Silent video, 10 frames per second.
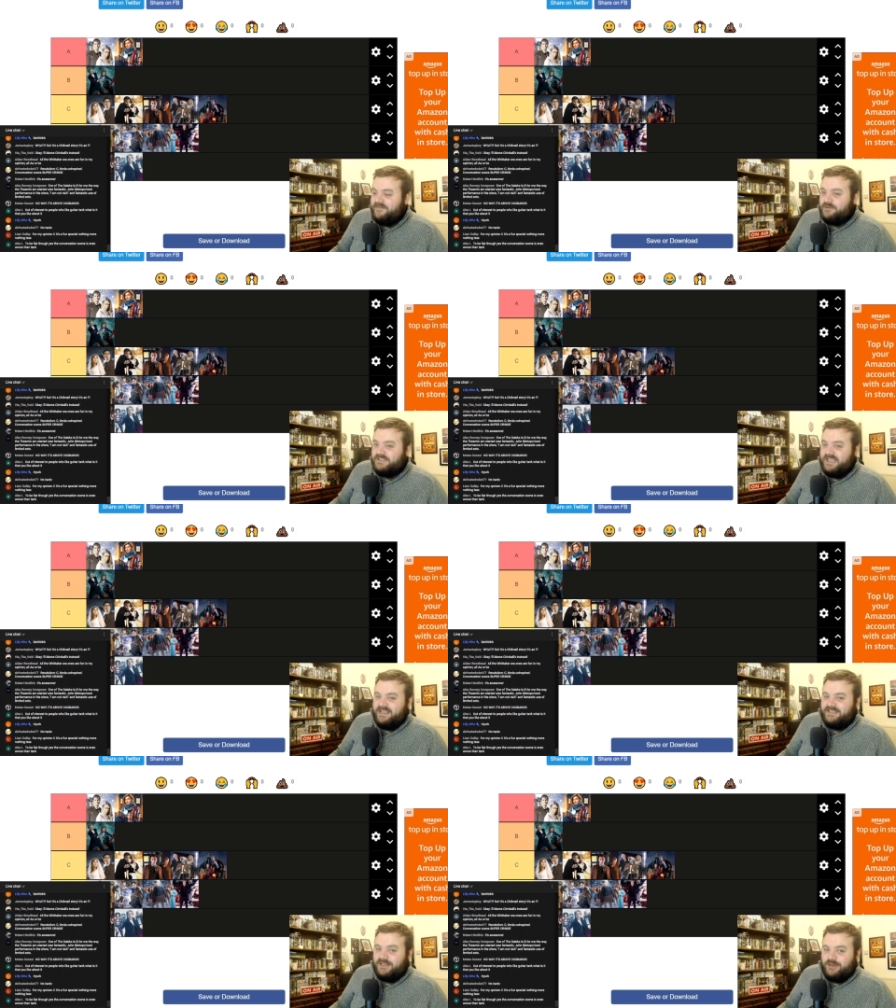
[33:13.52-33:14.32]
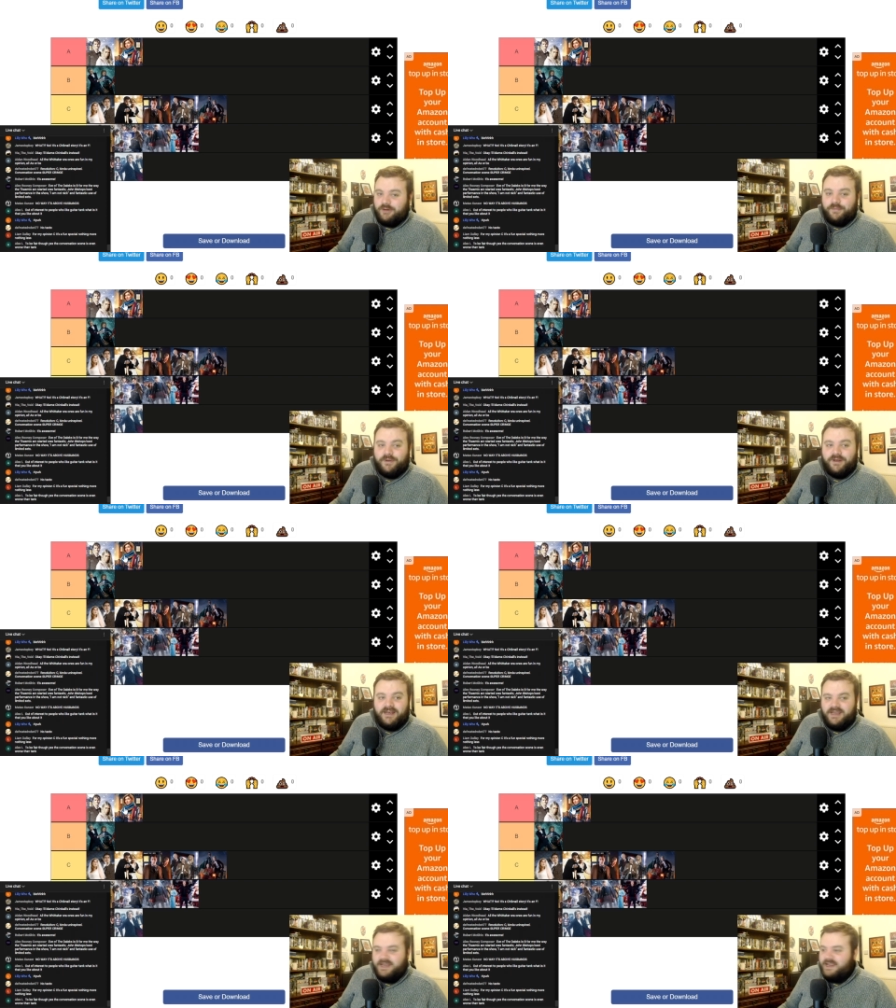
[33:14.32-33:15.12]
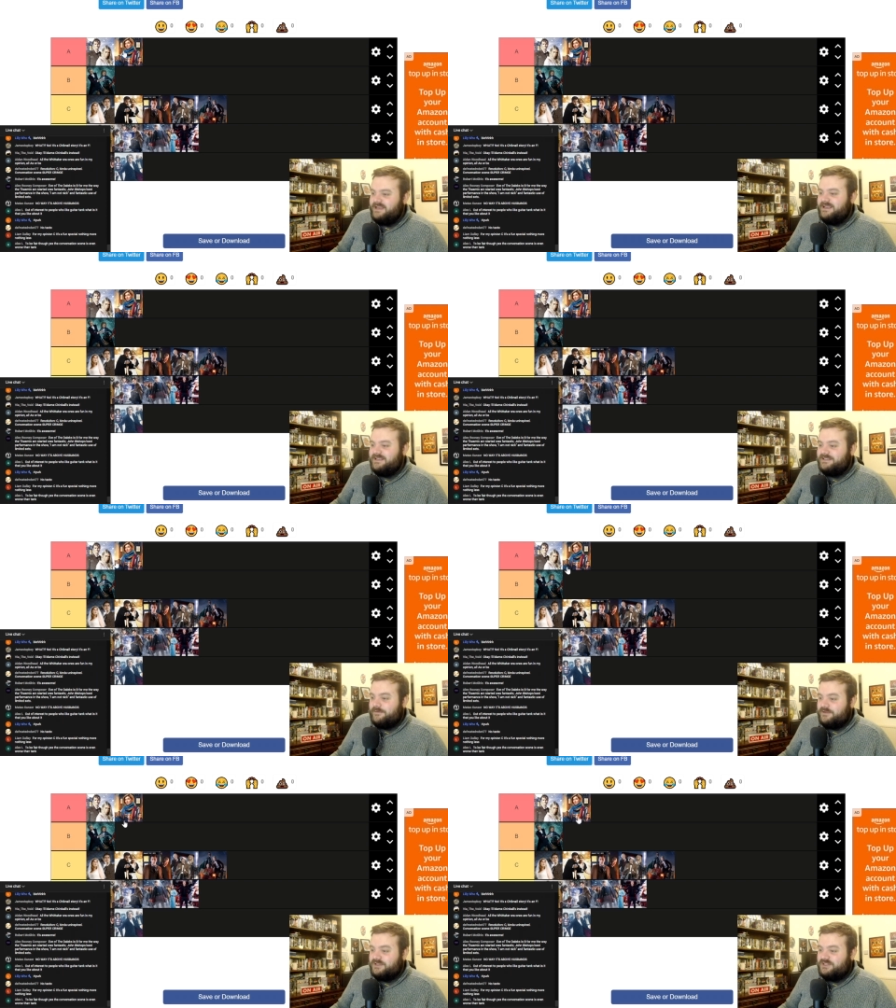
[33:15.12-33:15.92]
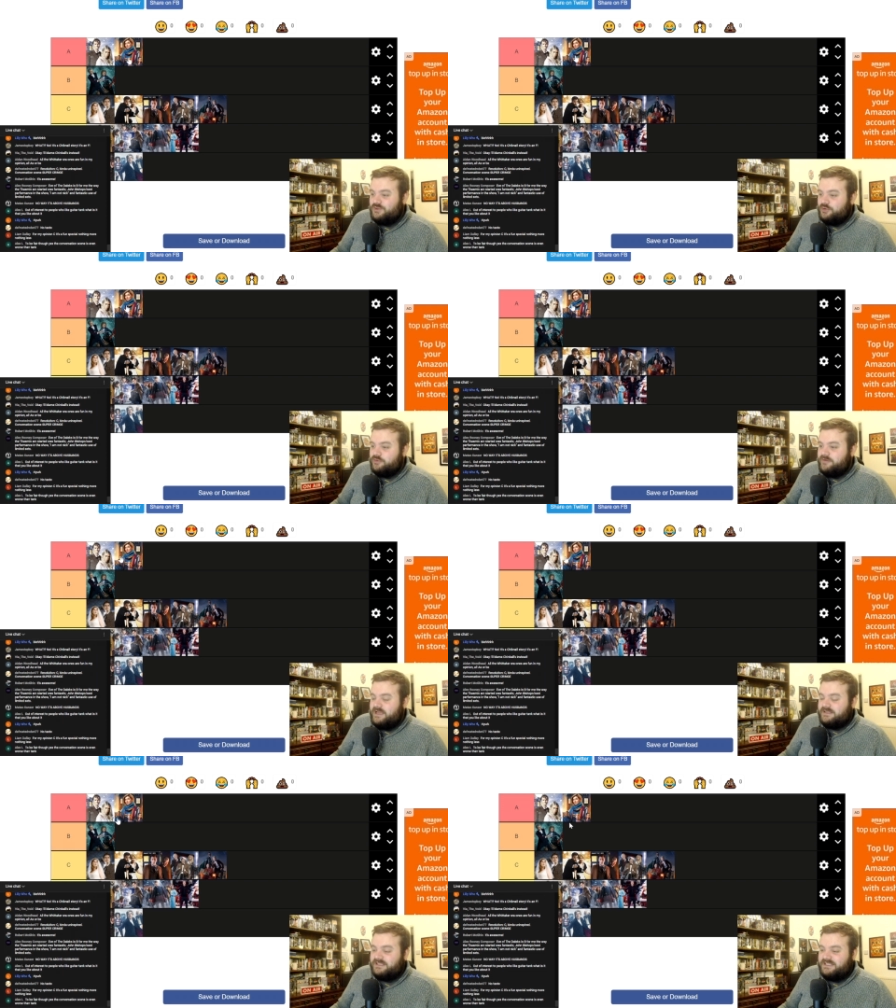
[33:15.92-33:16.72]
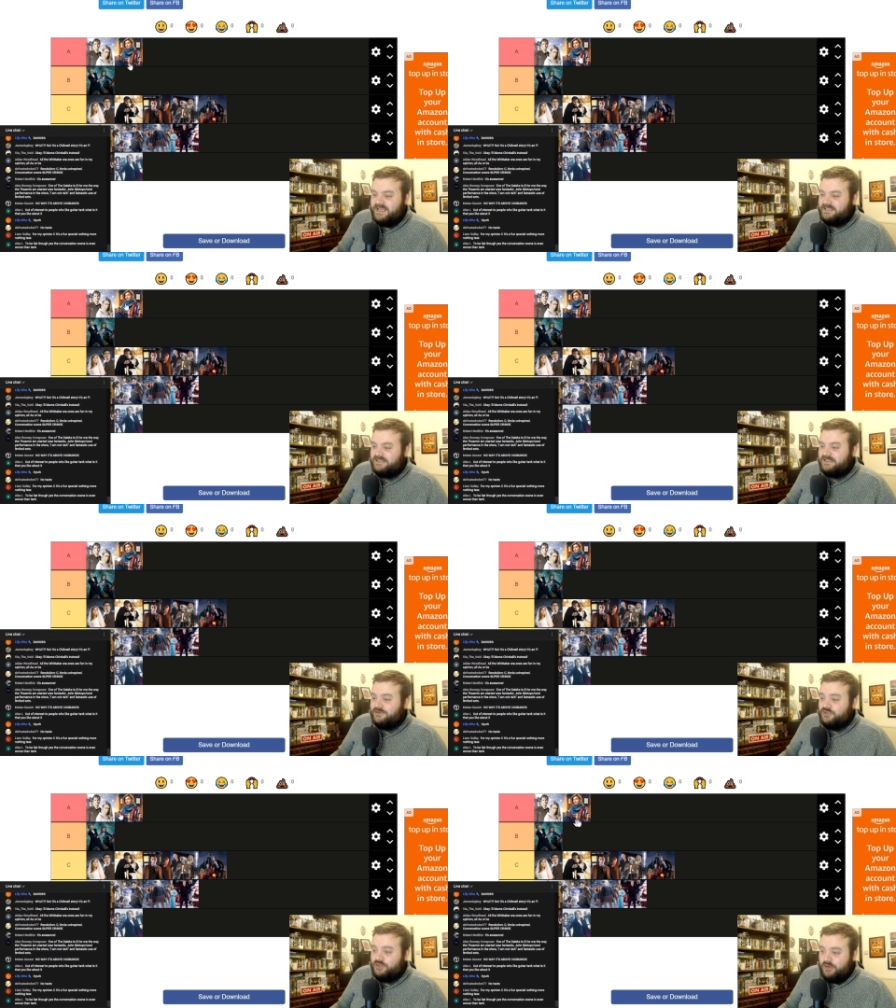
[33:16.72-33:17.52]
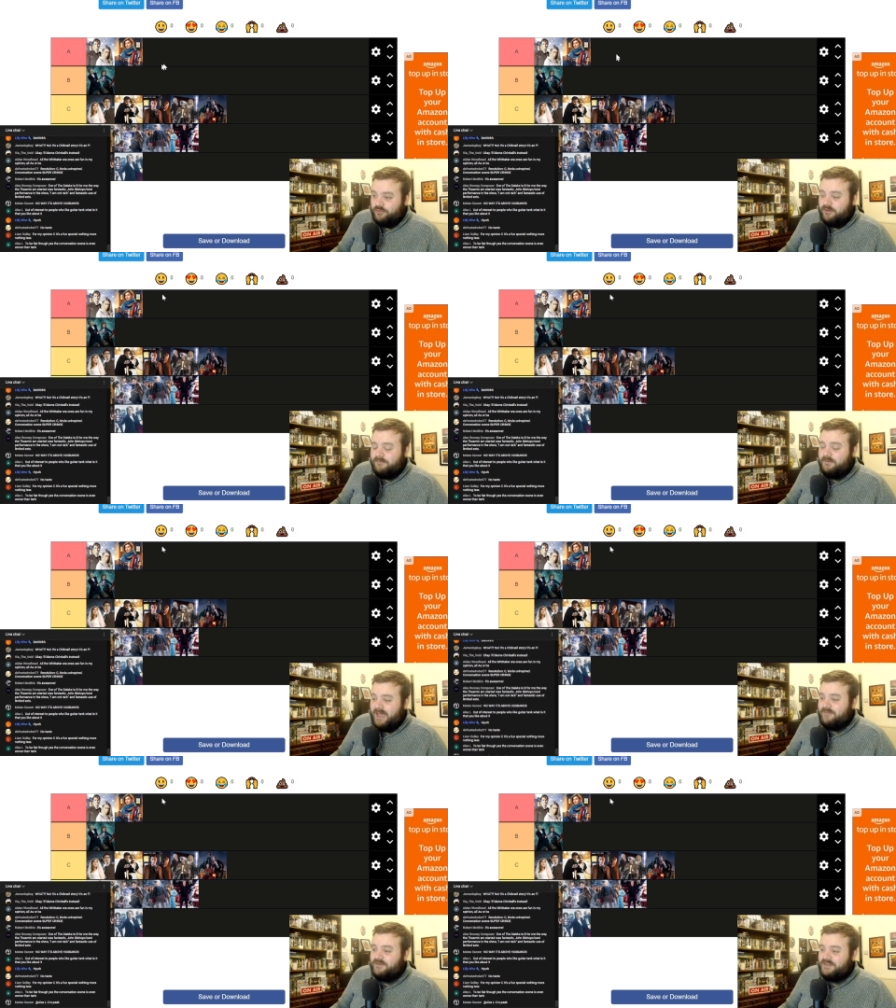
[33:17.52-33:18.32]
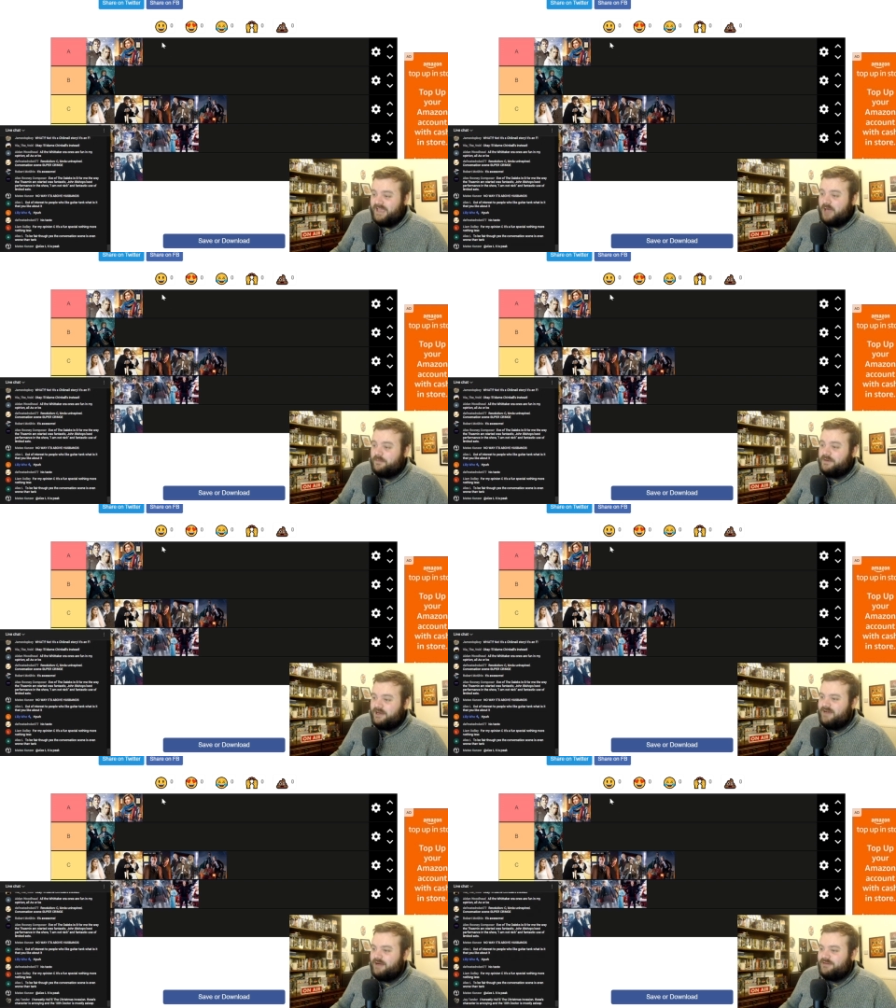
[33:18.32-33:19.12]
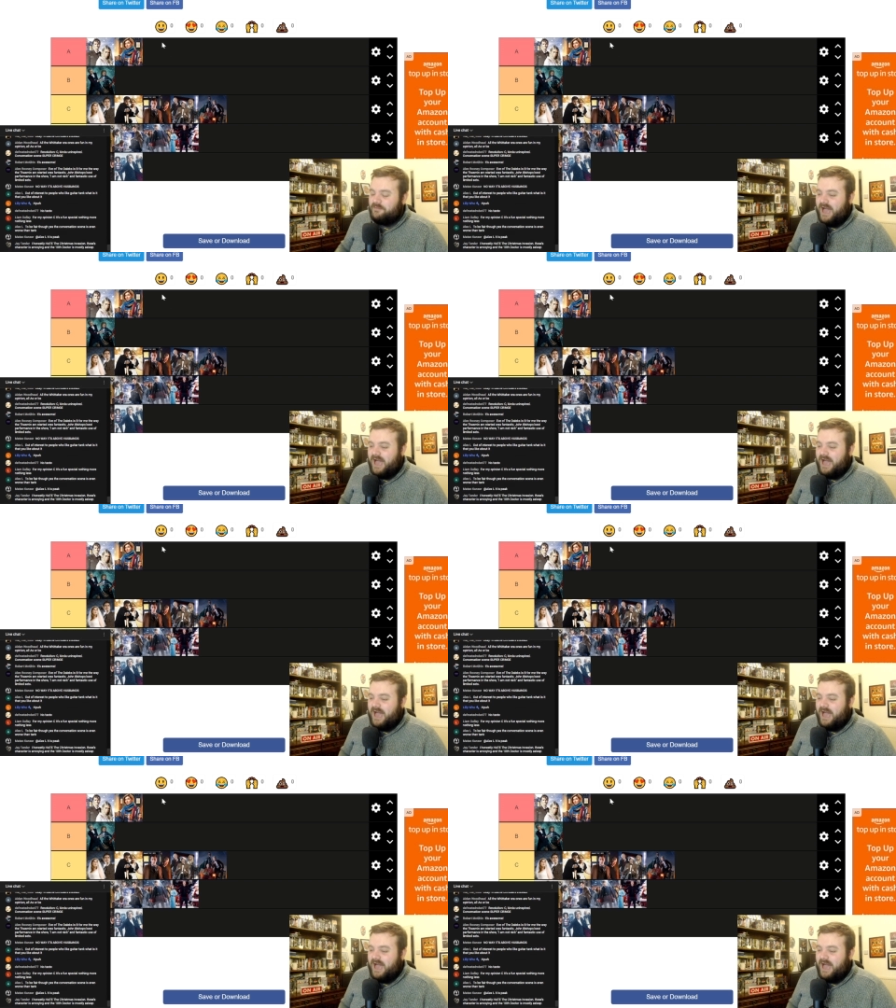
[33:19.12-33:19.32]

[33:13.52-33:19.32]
feels like it's in a completely different story and season and genre from everything happening around him.